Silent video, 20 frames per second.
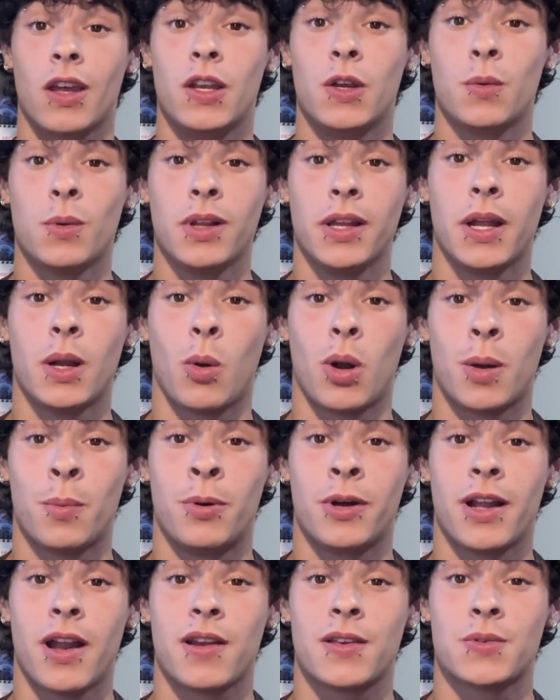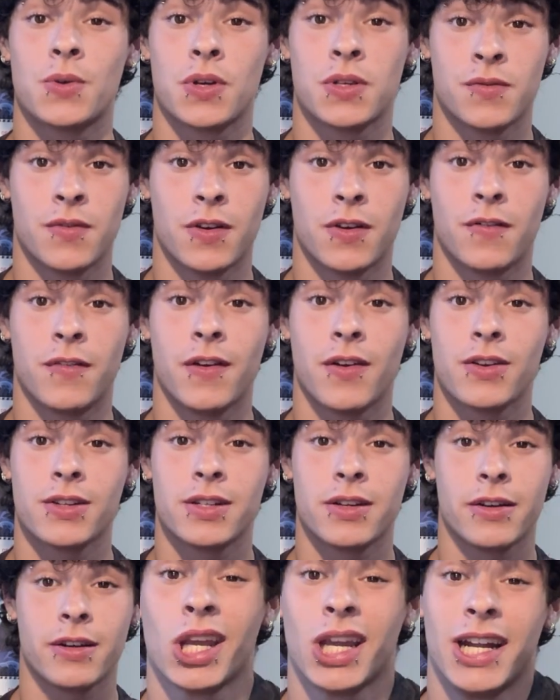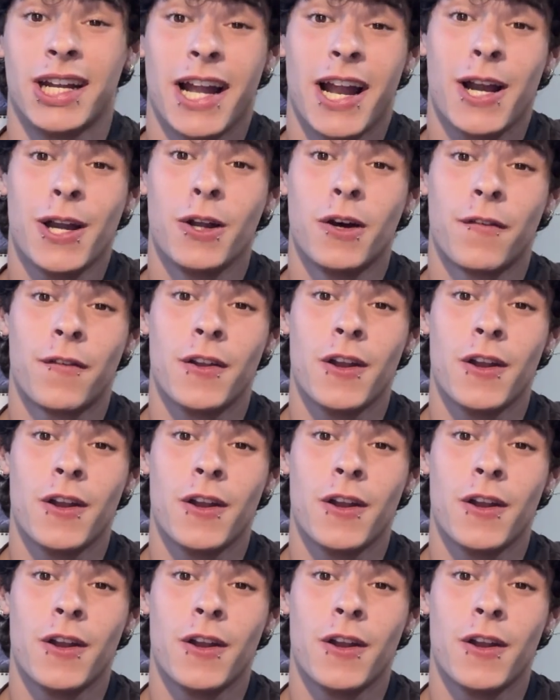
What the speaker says: you really don't want to put any source of interference near it. And I don't know if you